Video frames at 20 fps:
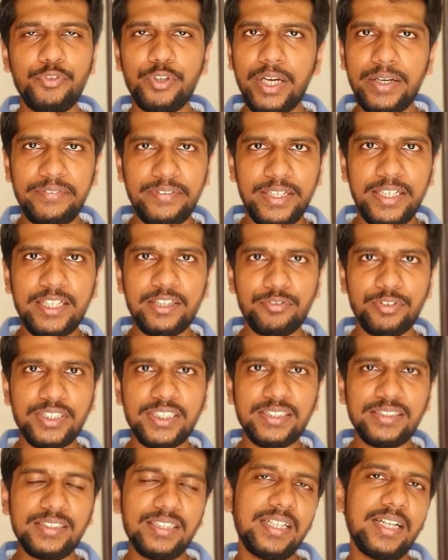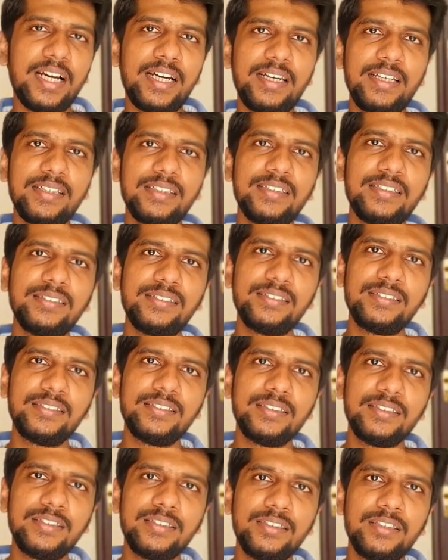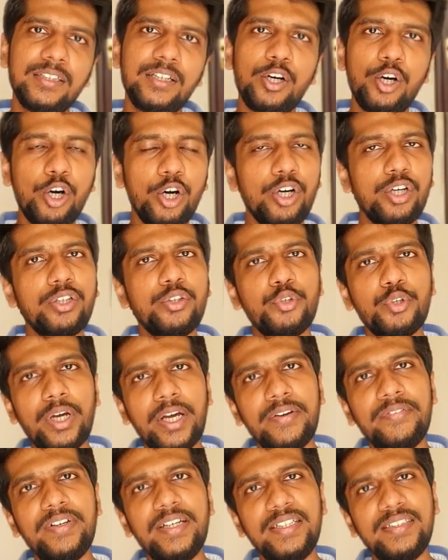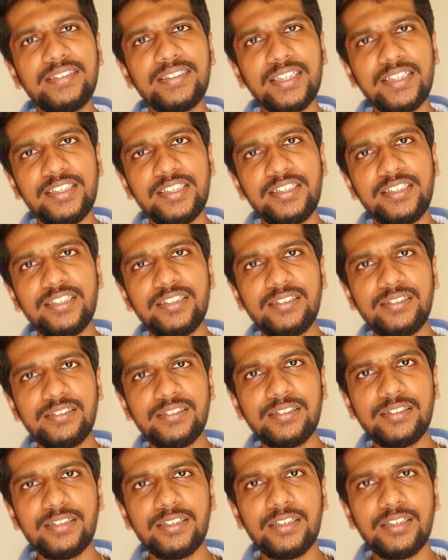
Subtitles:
you have any questions regarding this, or you have any suggestions